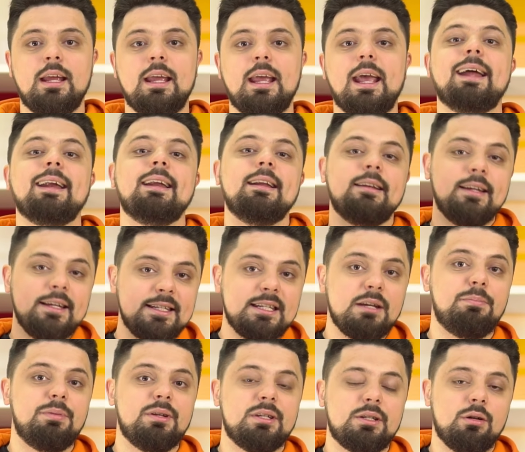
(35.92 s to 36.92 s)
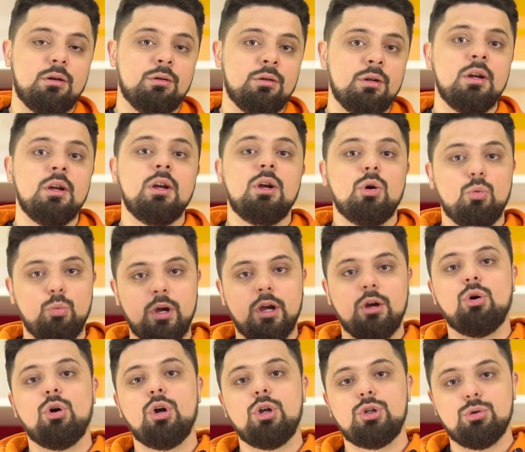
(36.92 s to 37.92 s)
And in this episode, we are
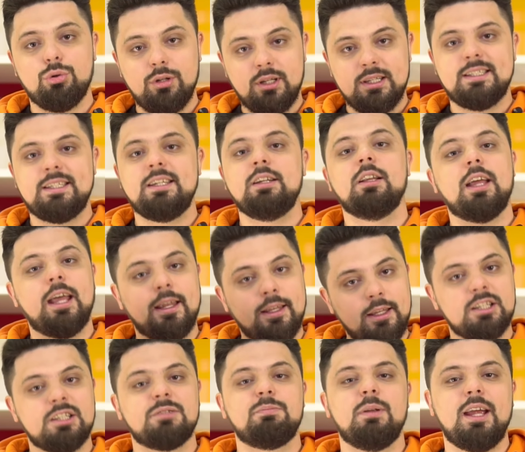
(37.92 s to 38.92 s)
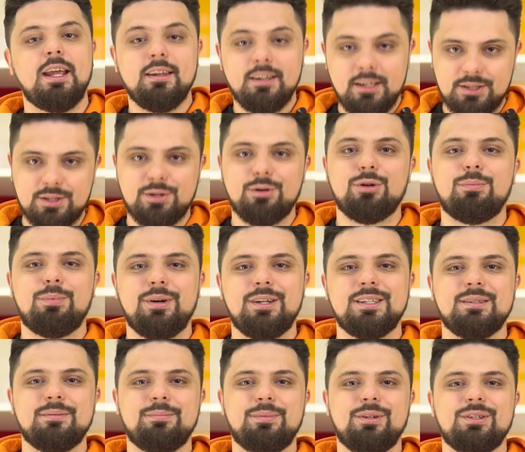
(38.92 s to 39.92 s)
going to distill and explain these core
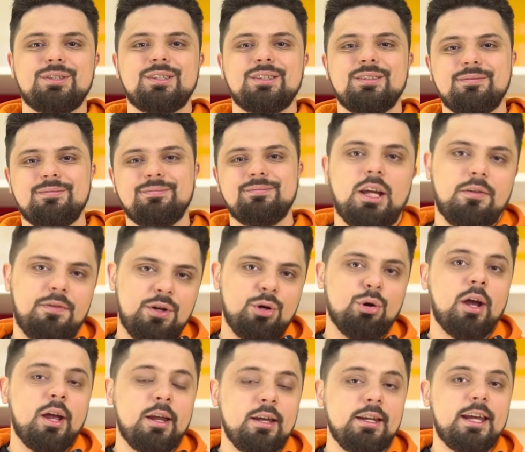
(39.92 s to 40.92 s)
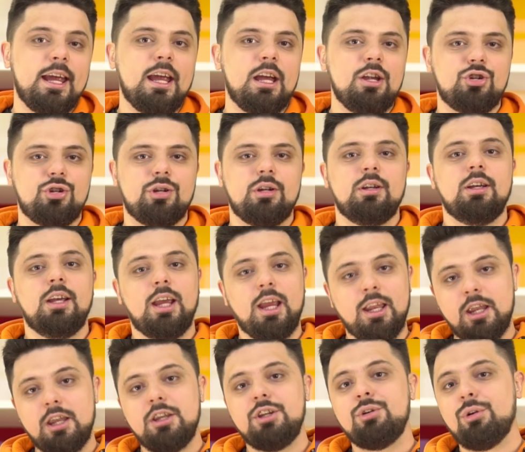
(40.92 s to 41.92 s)
principles. If you are engaged in
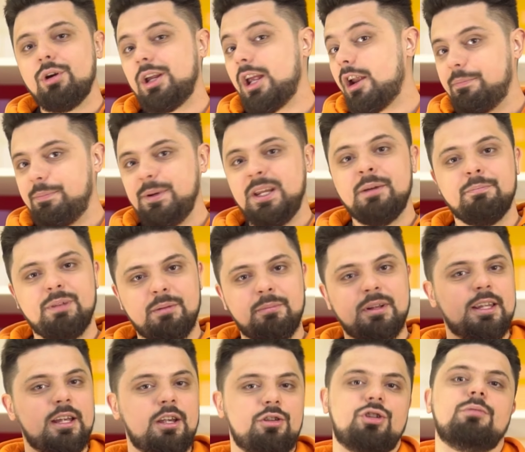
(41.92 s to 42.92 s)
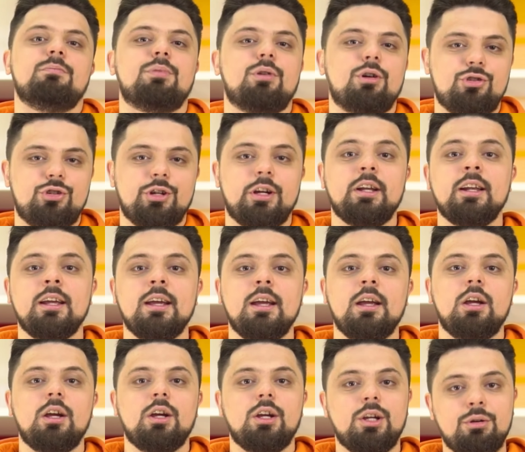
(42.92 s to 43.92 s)
a new ERP implementation project,
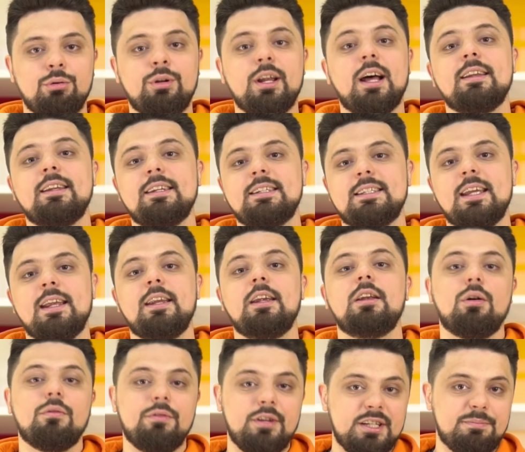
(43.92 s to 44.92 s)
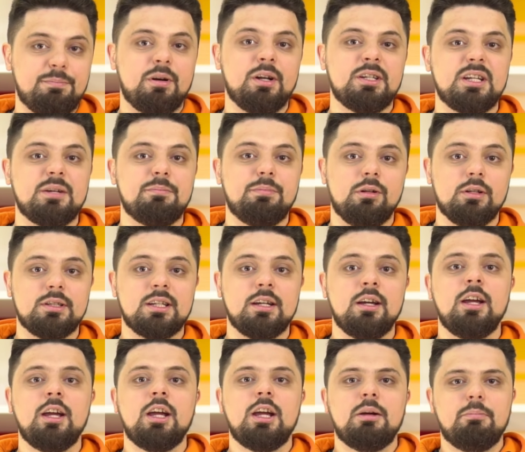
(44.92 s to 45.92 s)
good understanding of these principles
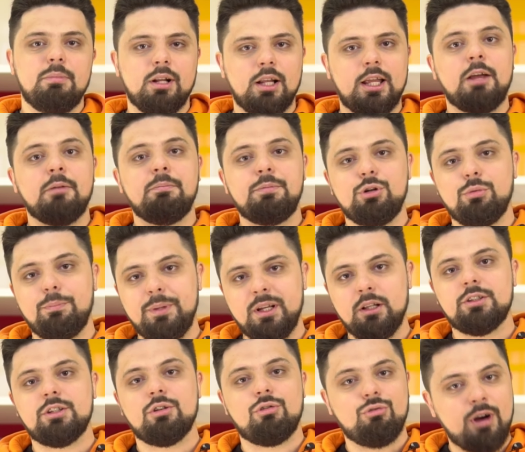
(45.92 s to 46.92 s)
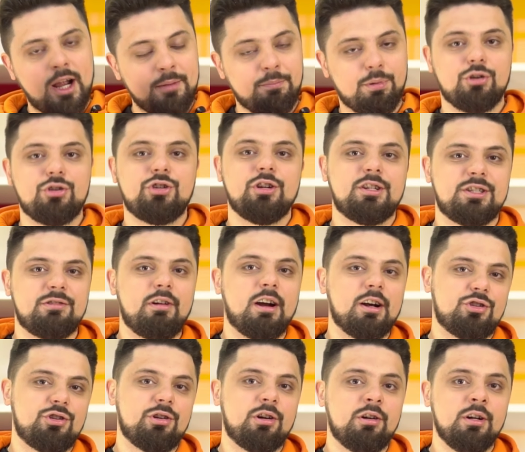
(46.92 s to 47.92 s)
will help you build the right project
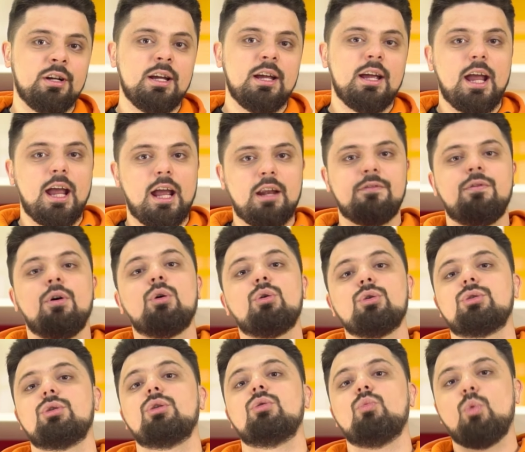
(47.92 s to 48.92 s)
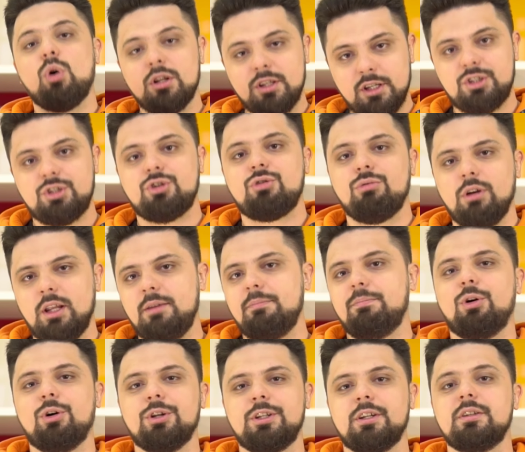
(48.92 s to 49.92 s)
structure and focus on what is truly
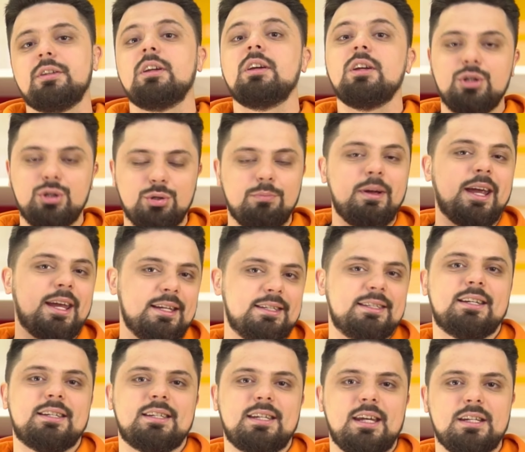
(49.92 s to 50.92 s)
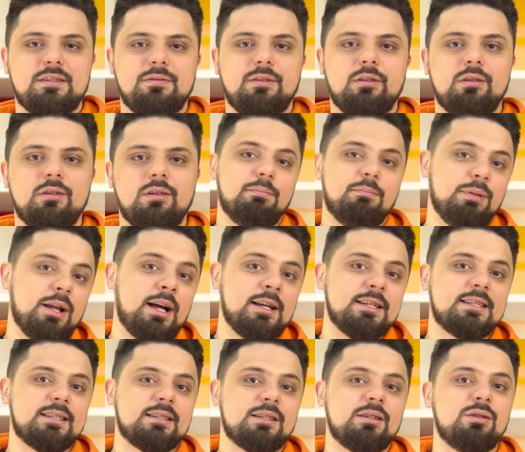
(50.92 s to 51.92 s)
important to make it successful.
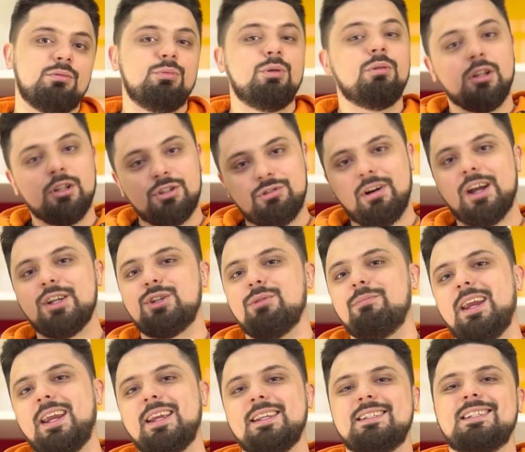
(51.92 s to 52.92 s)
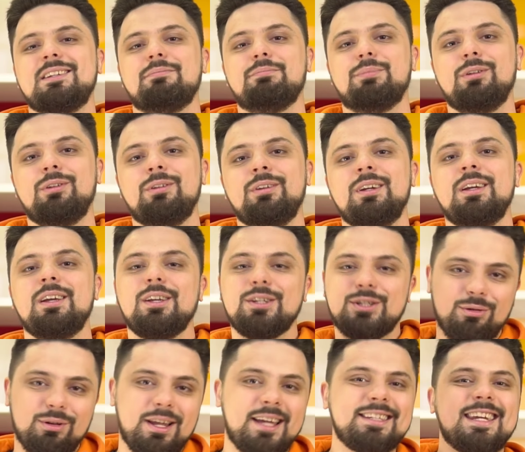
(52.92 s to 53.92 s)
Plus, we will try to make it simple. So
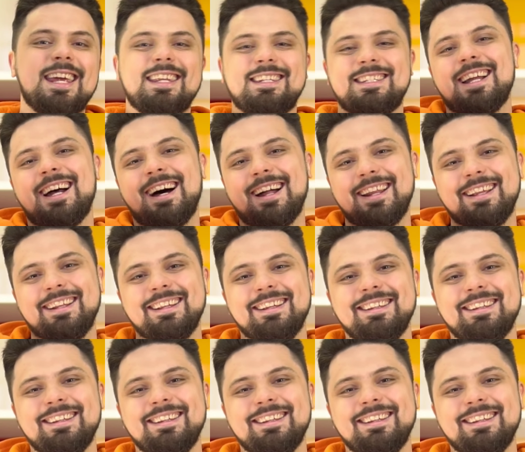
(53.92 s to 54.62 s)
let's get started.